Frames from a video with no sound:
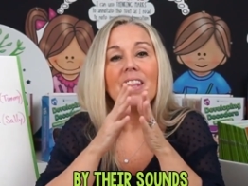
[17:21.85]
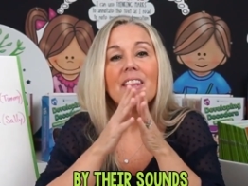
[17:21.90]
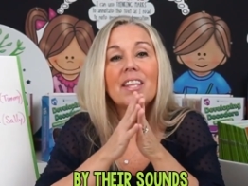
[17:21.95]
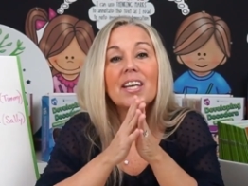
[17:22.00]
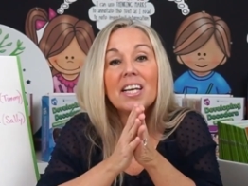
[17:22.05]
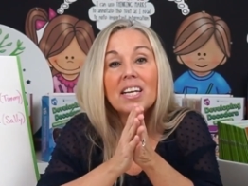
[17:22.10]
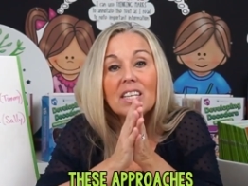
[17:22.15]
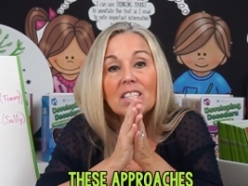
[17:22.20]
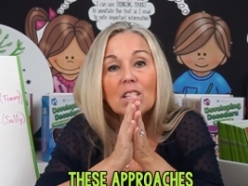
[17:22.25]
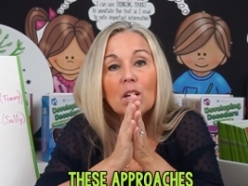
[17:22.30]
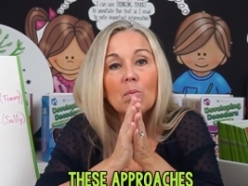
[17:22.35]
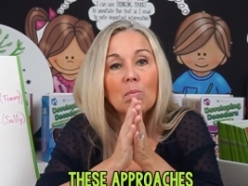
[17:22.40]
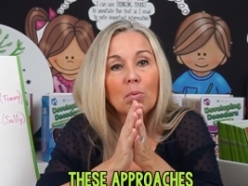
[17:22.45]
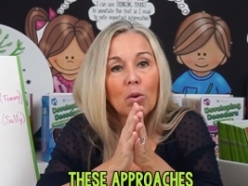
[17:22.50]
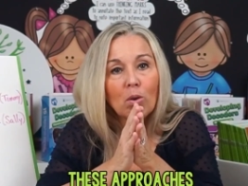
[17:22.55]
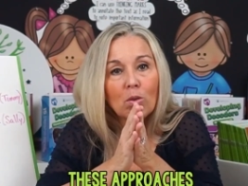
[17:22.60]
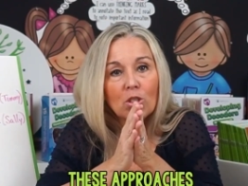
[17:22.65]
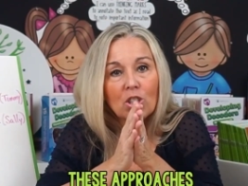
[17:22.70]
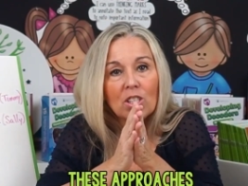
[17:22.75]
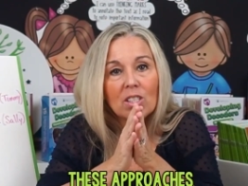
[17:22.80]
these
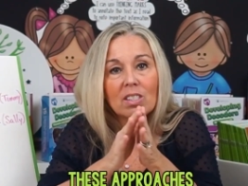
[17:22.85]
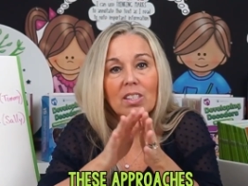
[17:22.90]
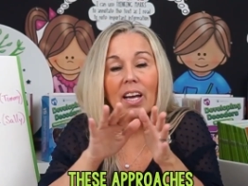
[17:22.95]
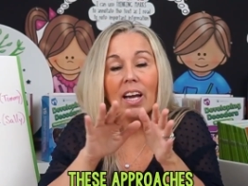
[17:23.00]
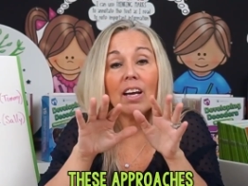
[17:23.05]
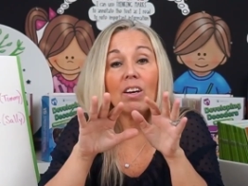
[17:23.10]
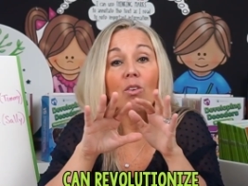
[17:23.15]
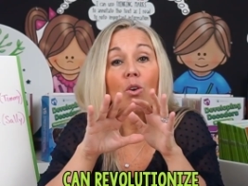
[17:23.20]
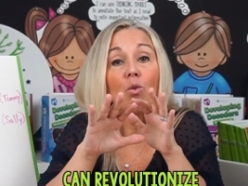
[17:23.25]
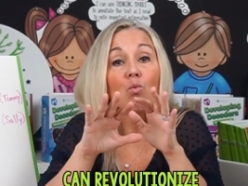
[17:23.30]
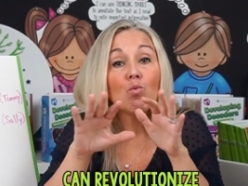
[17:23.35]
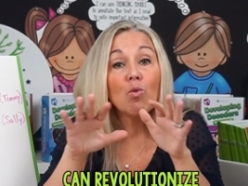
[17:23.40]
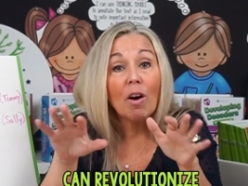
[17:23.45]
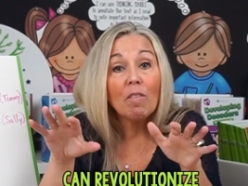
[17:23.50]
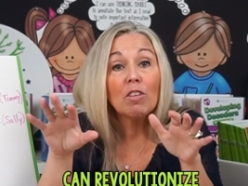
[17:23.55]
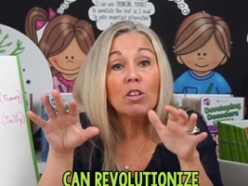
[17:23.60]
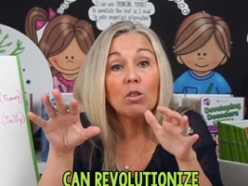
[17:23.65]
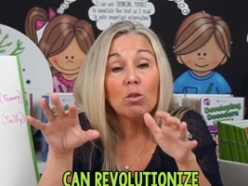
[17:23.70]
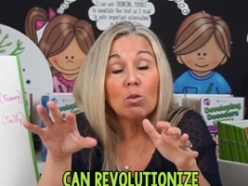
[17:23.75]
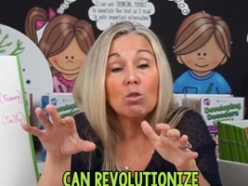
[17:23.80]
approaches can
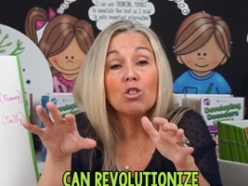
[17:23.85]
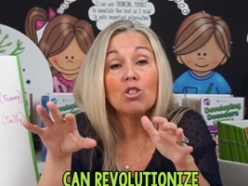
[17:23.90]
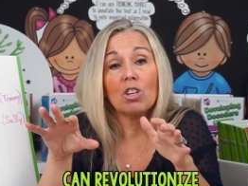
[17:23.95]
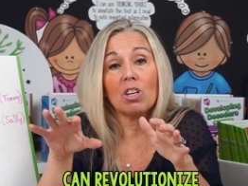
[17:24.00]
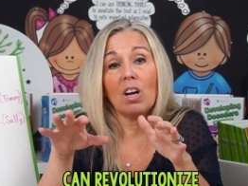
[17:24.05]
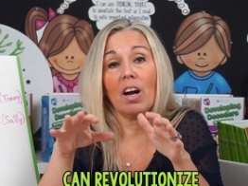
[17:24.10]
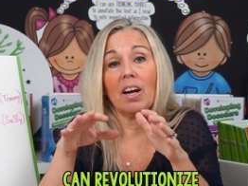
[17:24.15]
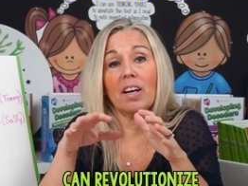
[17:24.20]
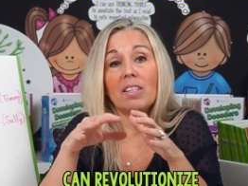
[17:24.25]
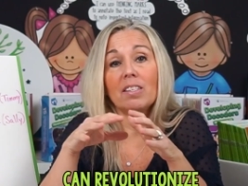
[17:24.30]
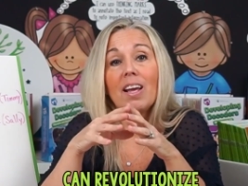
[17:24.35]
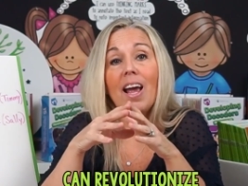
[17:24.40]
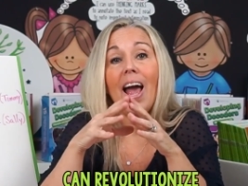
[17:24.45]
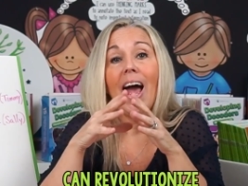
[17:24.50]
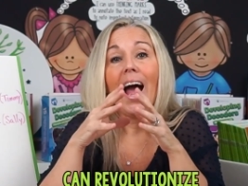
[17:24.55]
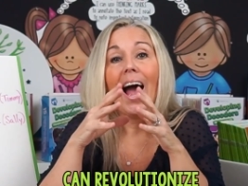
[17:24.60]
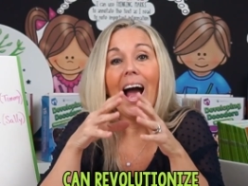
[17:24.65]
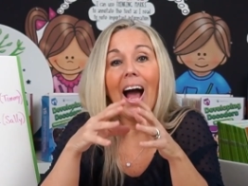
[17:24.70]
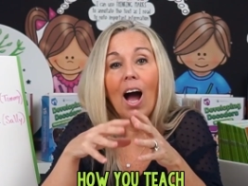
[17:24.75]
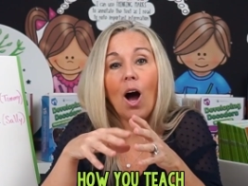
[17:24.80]
revolutionize
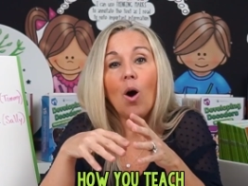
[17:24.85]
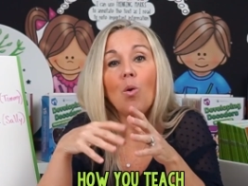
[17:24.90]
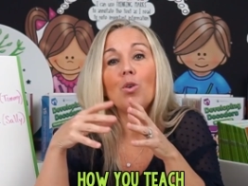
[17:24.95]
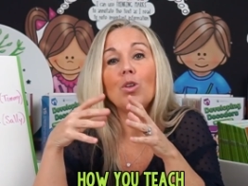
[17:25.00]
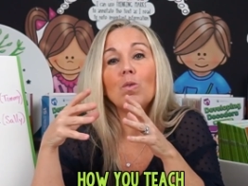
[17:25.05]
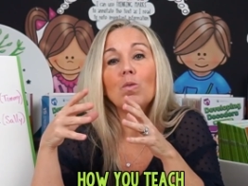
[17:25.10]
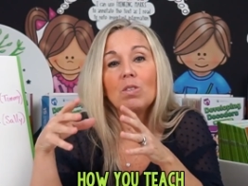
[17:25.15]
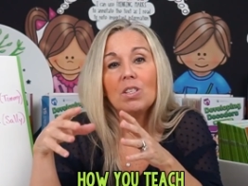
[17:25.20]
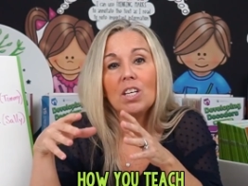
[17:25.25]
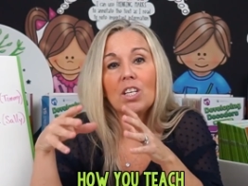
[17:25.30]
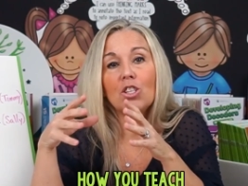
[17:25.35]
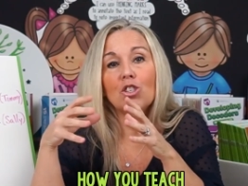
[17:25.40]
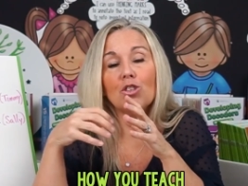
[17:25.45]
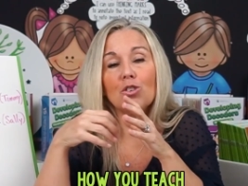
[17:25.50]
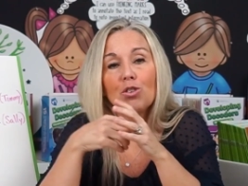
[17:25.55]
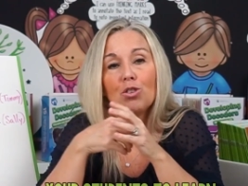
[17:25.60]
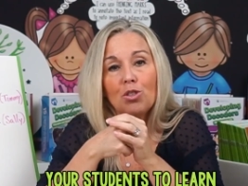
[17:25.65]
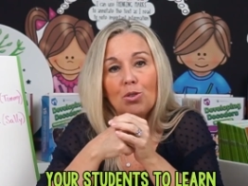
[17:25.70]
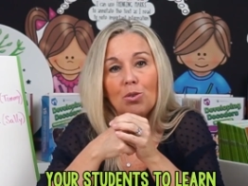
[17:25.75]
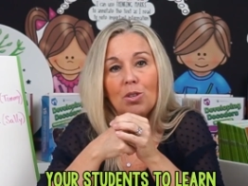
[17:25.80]
how you teach your
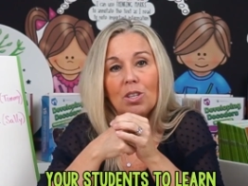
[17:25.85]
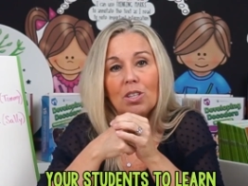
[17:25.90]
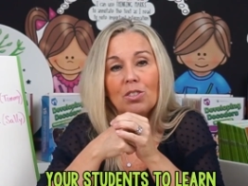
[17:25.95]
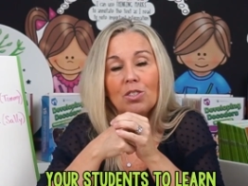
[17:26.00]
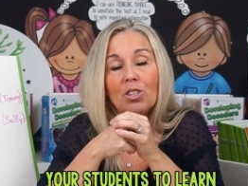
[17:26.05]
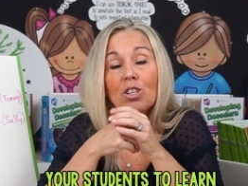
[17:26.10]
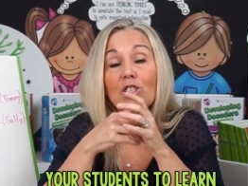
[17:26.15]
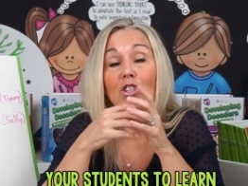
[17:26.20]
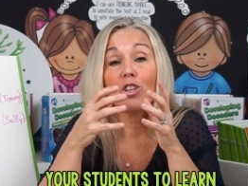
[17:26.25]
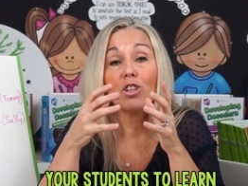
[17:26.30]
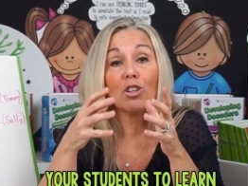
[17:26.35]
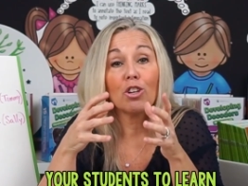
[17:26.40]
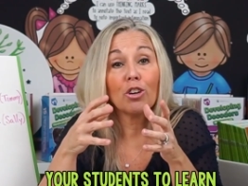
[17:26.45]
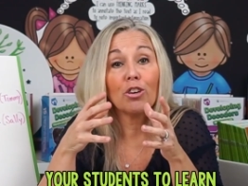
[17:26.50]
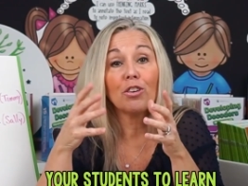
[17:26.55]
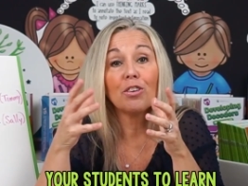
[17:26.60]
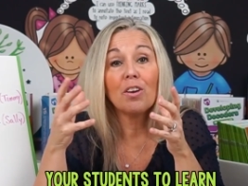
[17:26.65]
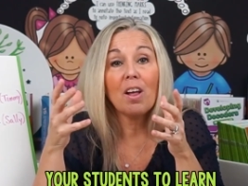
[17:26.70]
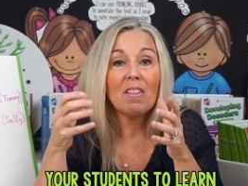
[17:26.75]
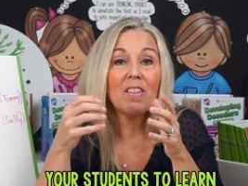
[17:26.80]
students to
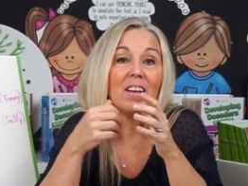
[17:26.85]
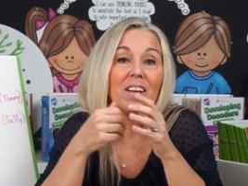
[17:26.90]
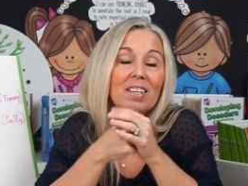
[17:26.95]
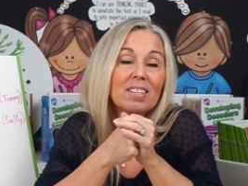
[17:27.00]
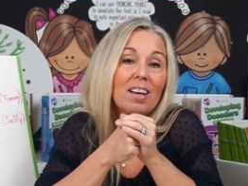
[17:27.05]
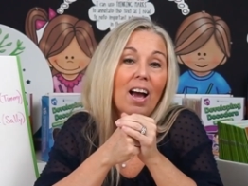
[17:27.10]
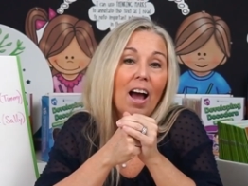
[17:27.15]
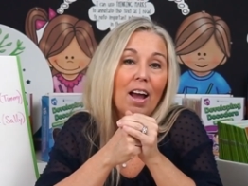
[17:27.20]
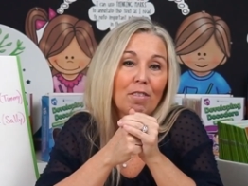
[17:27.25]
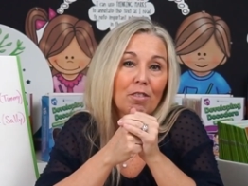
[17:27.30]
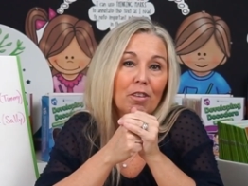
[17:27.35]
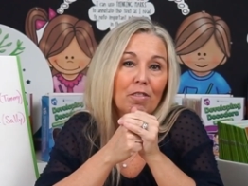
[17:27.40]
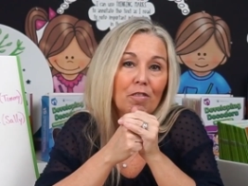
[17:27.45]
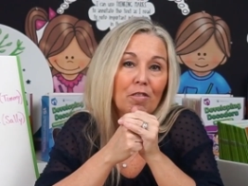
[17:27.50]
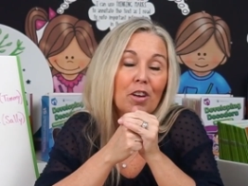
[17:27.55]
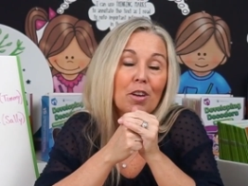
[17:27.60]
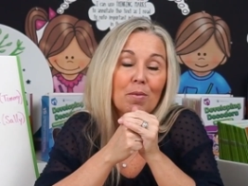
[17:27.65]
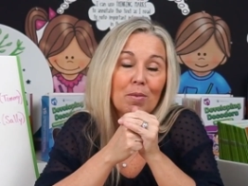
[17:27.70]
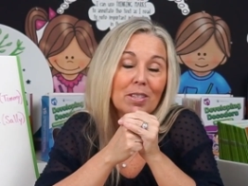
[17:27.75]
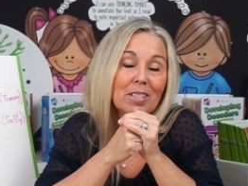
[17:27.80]
learn these
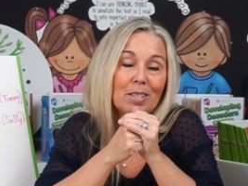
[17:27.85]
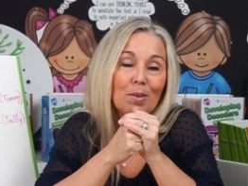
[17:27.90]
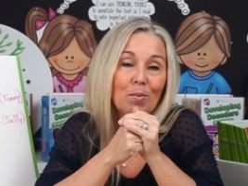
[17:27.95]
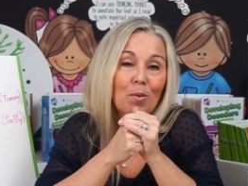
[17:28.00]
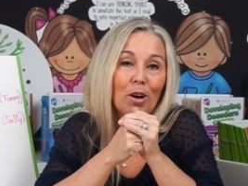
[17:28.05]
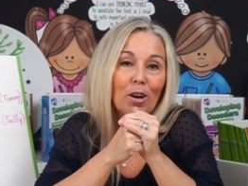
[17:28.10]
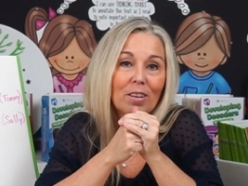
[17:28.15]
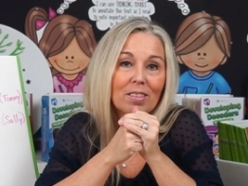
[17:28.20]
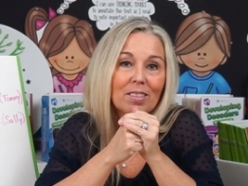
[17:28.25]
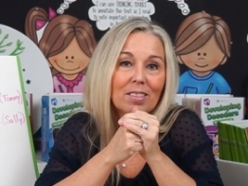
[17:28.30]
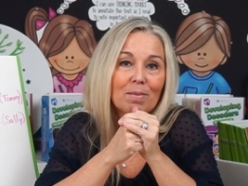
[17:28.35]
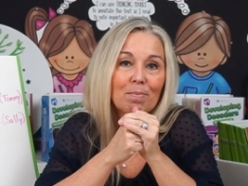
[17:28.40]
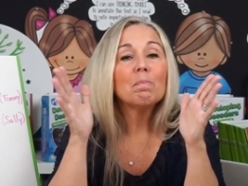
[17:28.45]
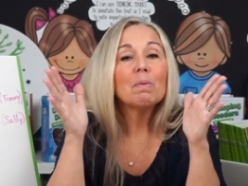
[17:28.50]
high-frequency words.